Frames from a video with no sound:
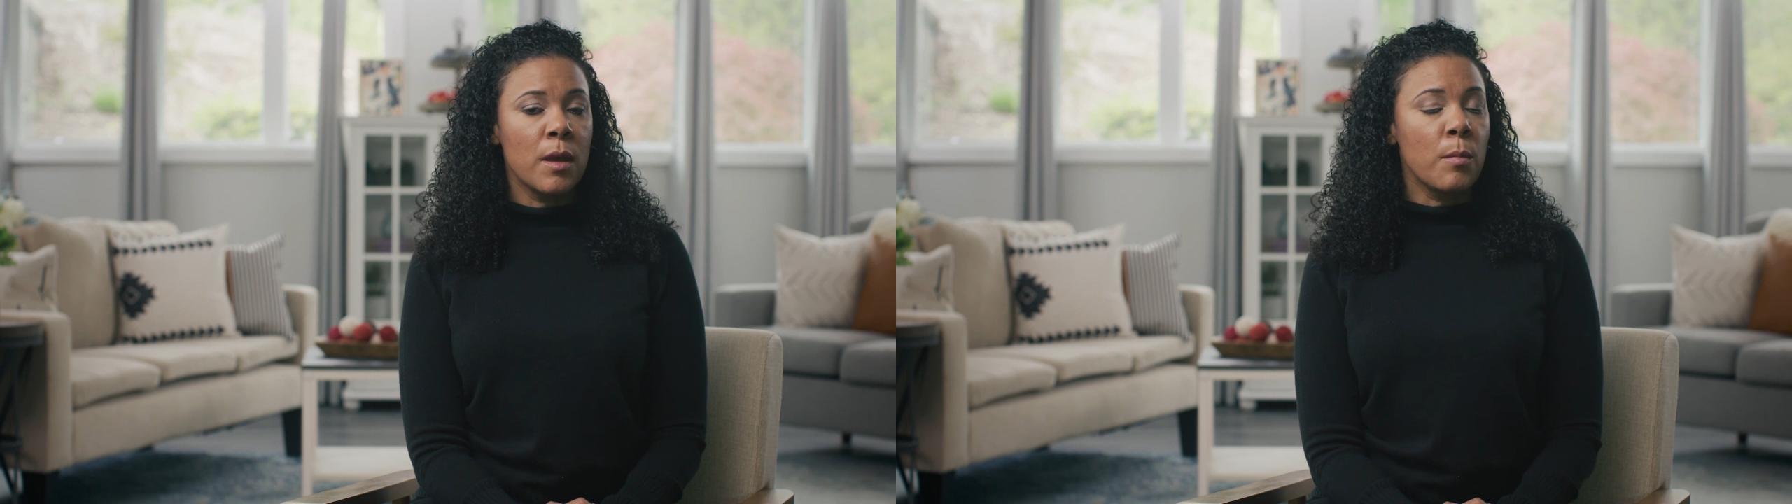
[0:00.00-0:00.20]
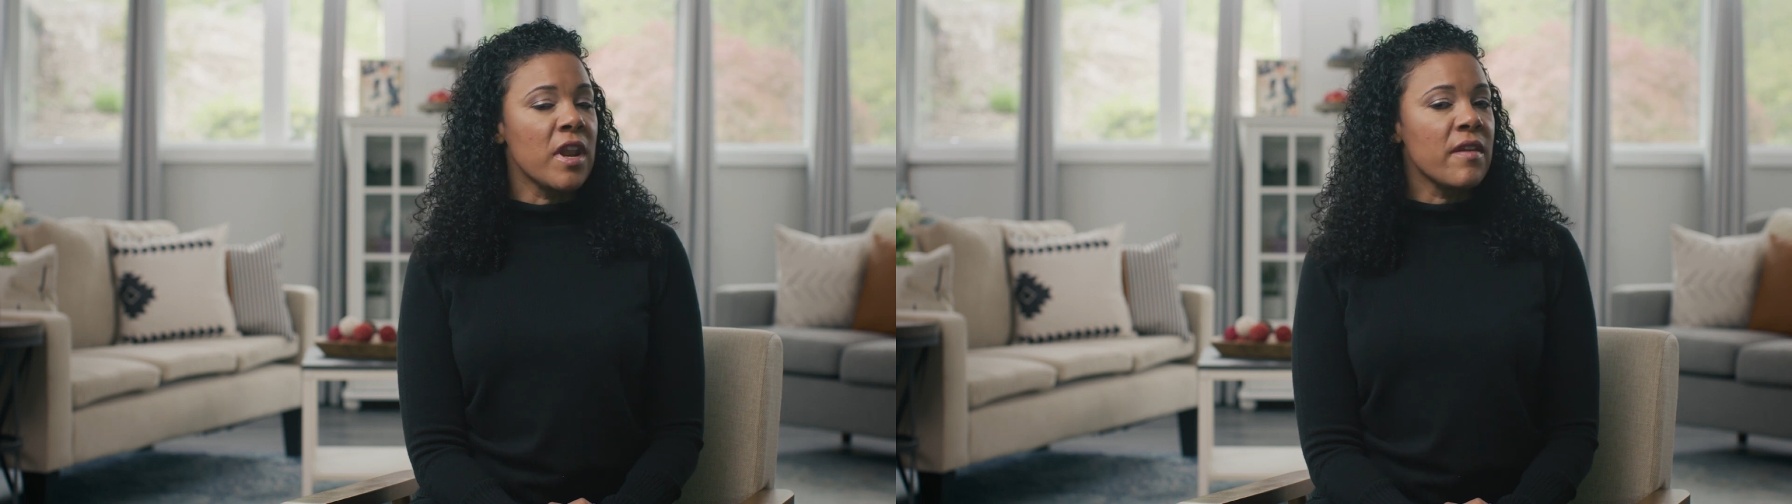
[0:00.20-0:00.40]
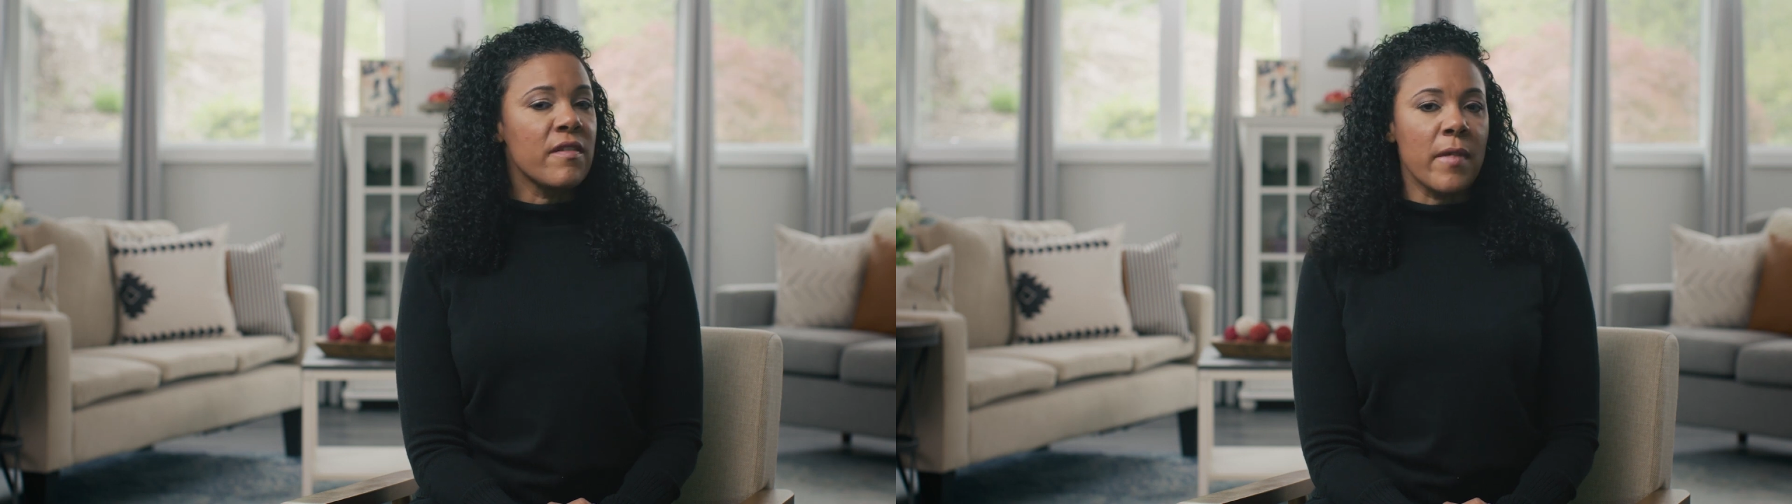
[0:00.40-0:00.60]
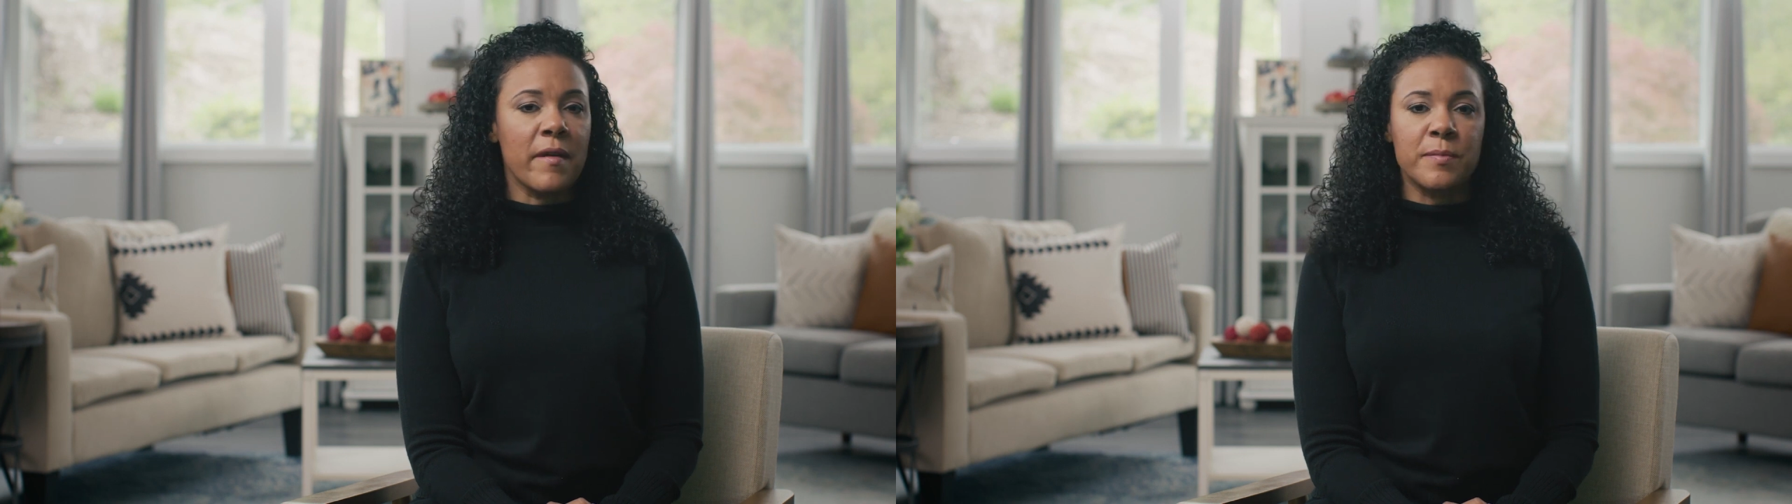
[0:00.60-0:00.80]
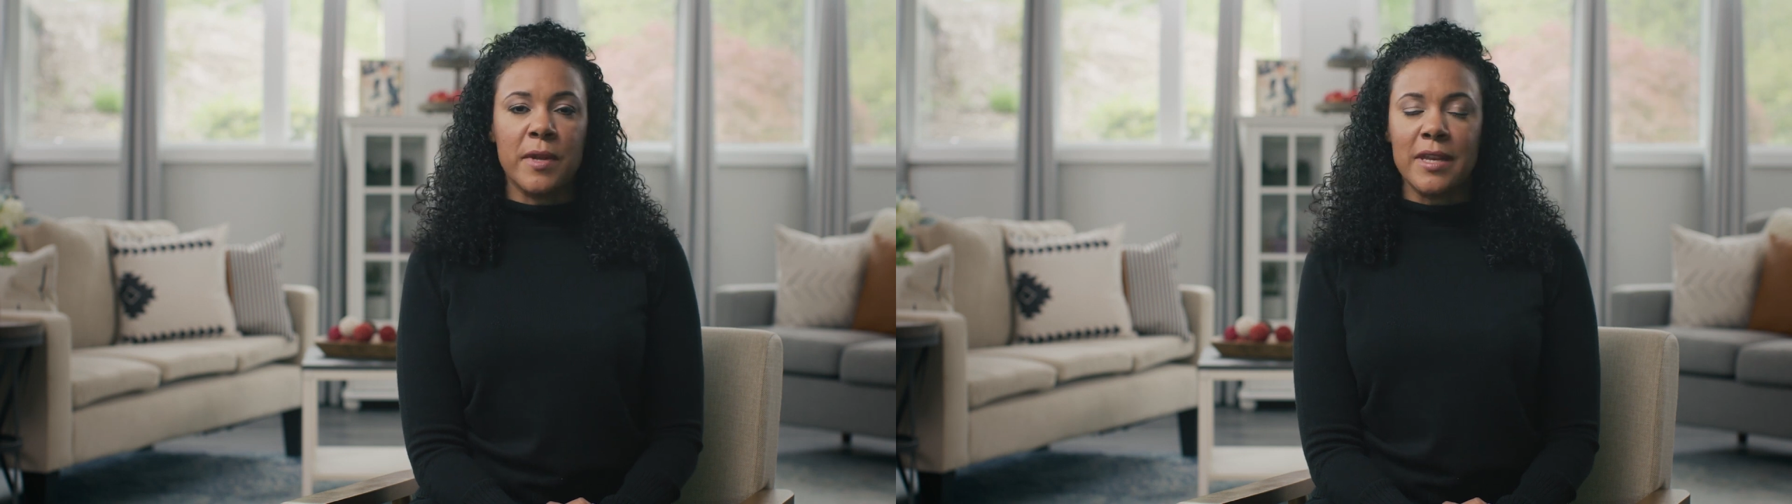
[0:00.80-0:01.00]
Many of them
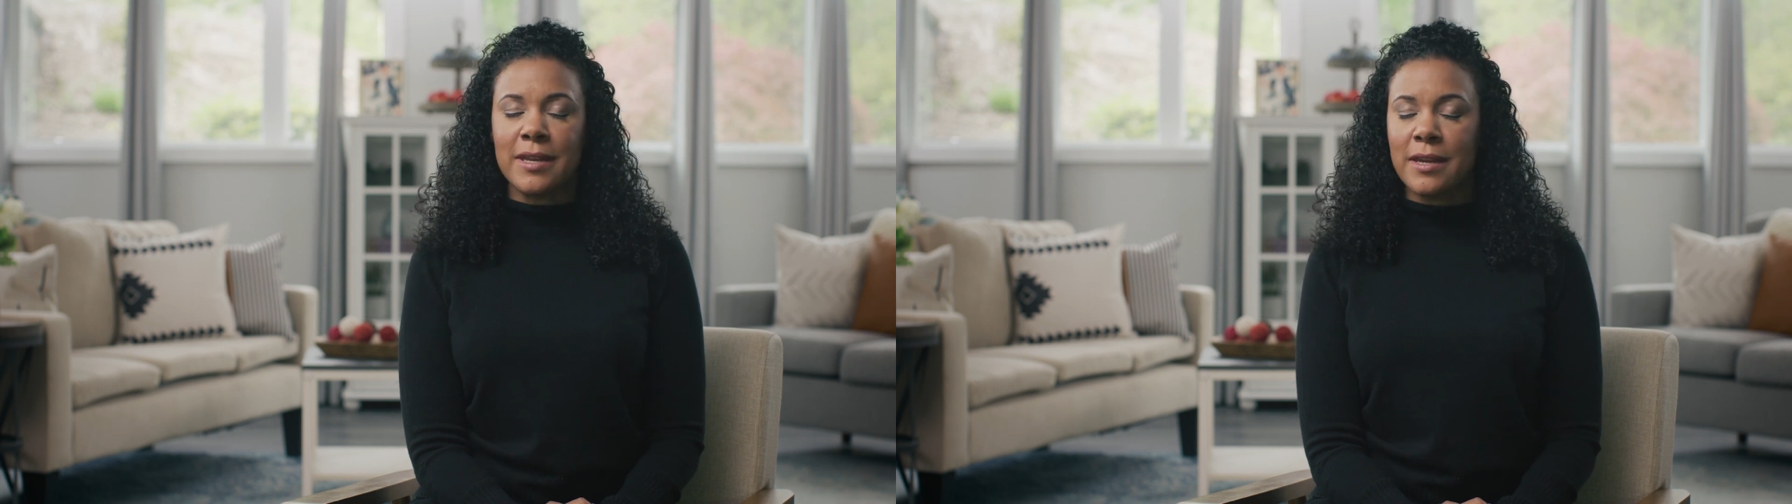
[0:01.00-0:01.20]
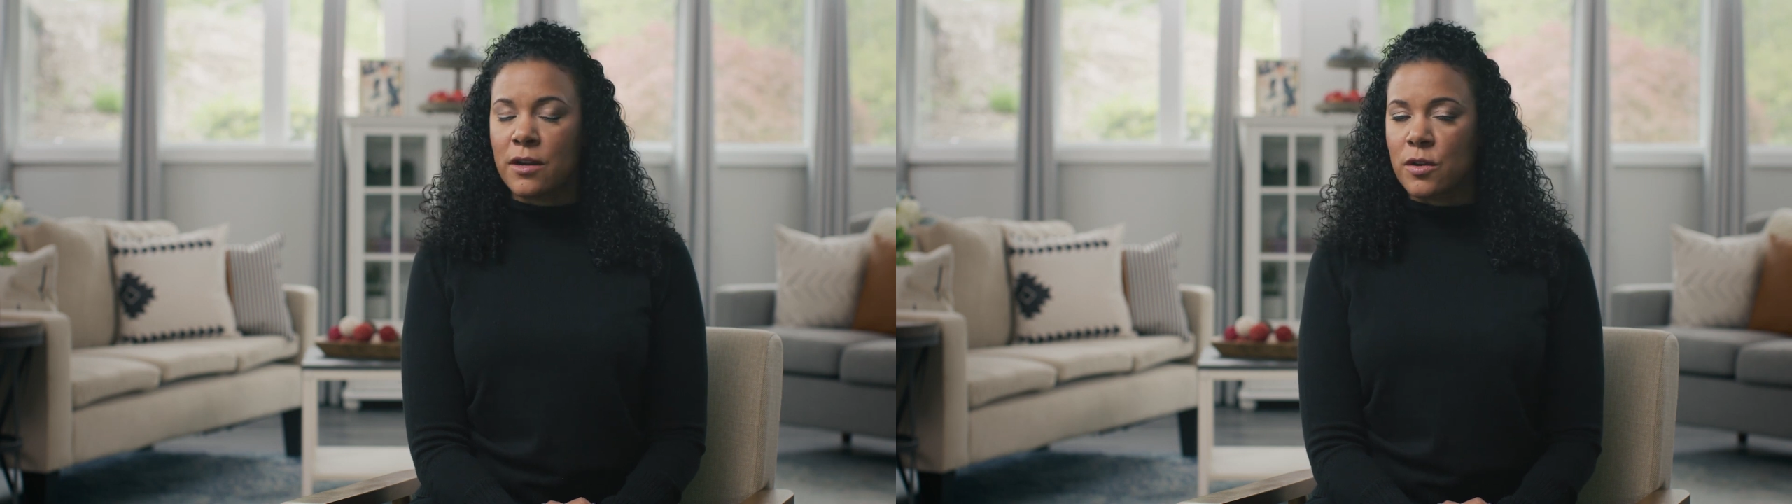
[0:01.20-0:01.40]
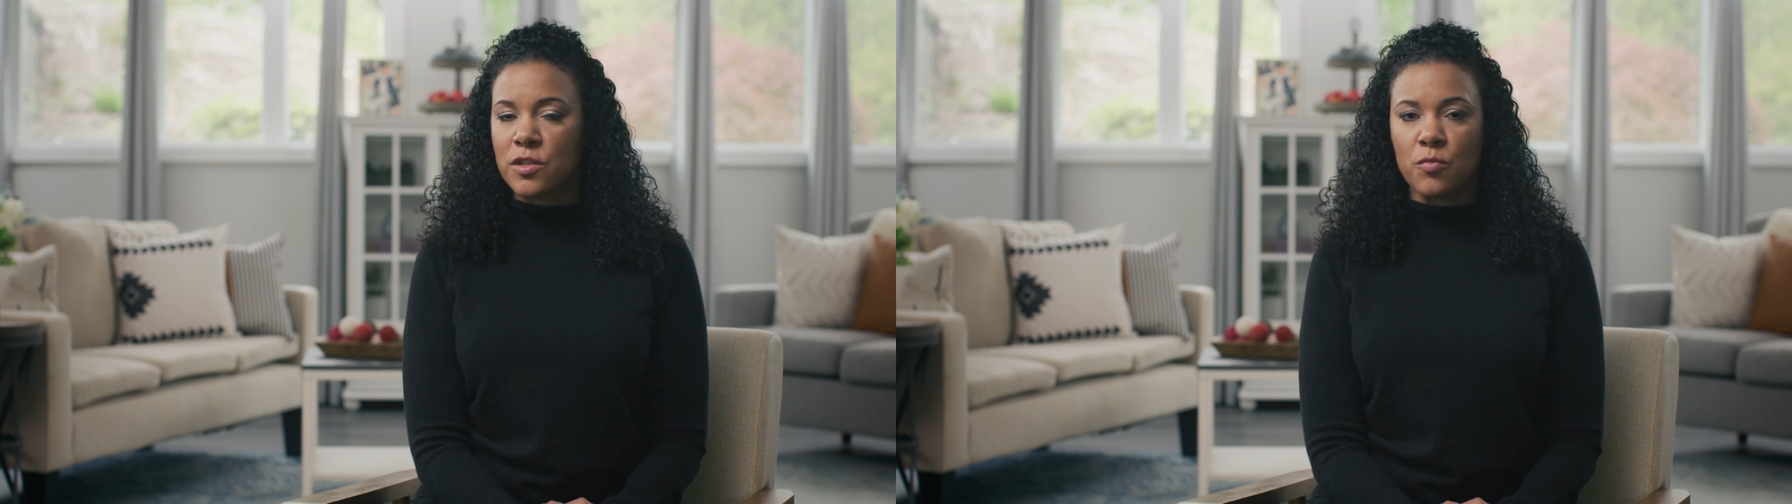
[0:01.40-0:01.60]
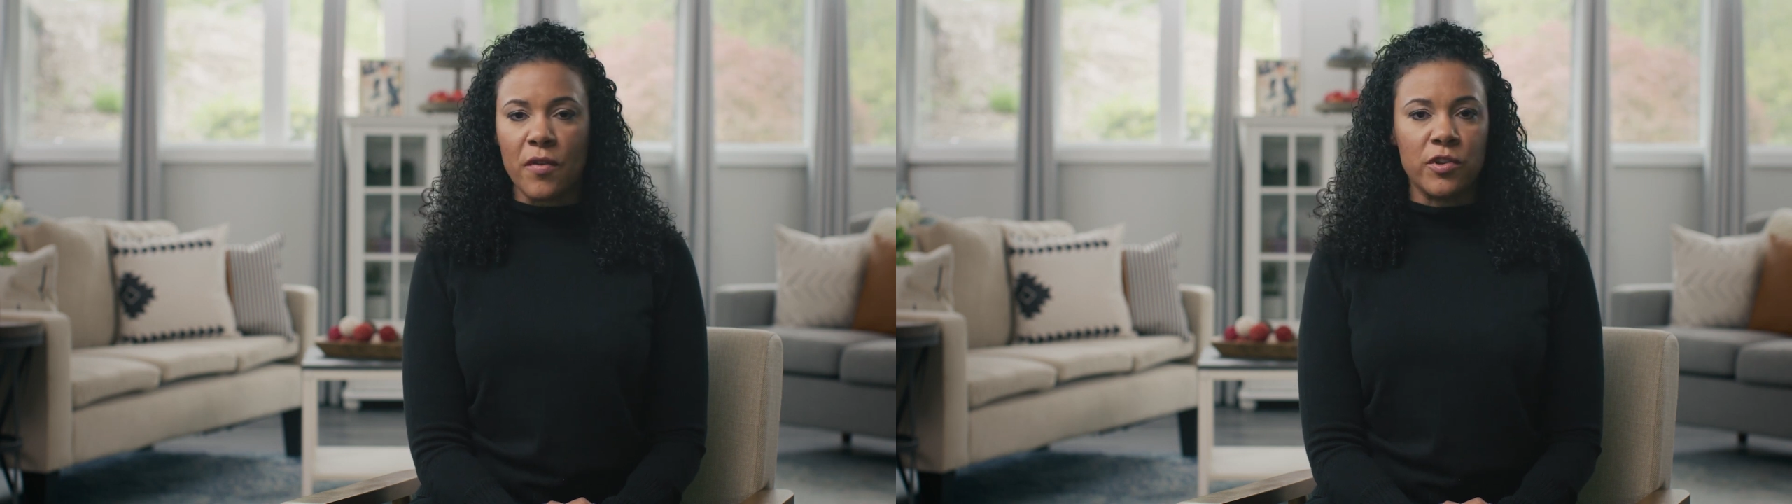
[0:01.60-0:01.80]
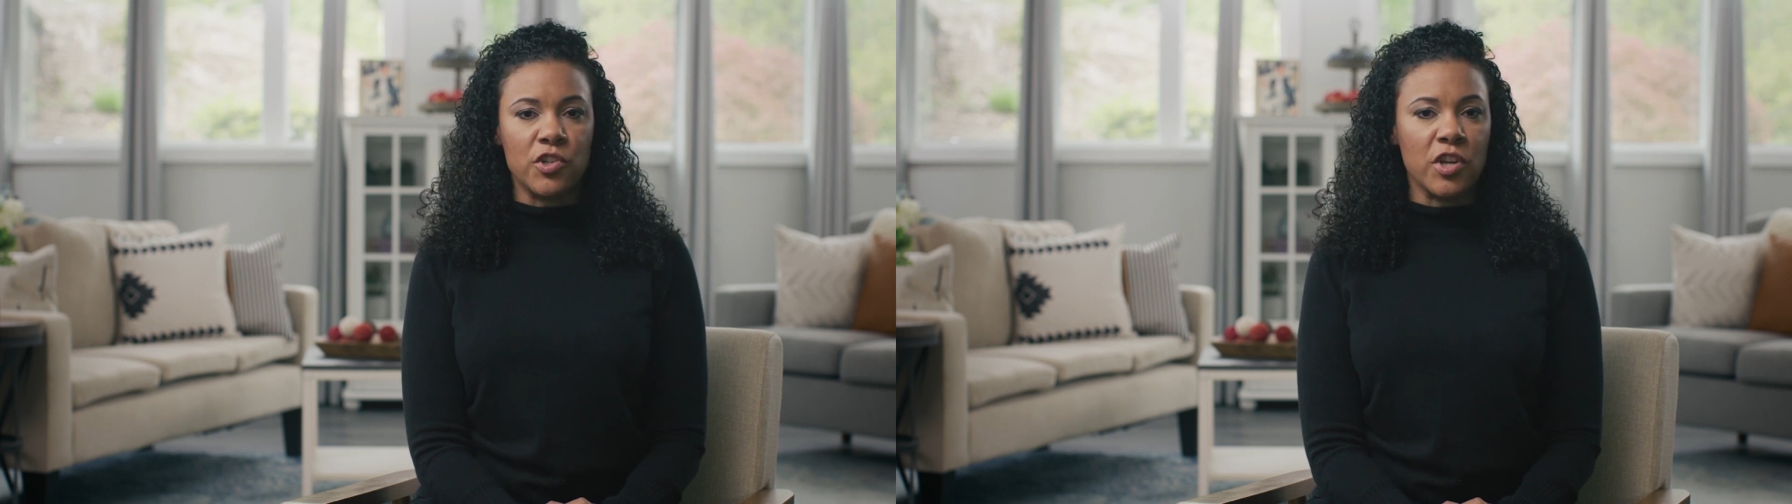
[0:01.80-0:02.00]
have spent years in
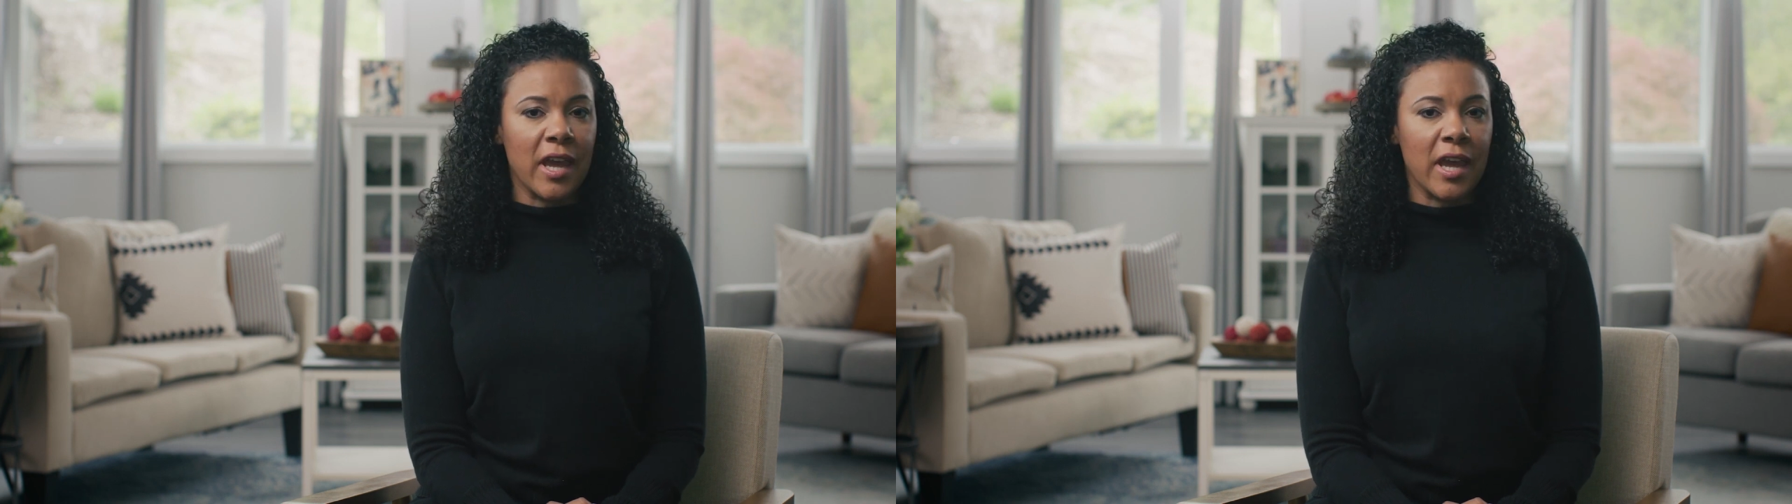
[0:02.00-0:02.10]
refugee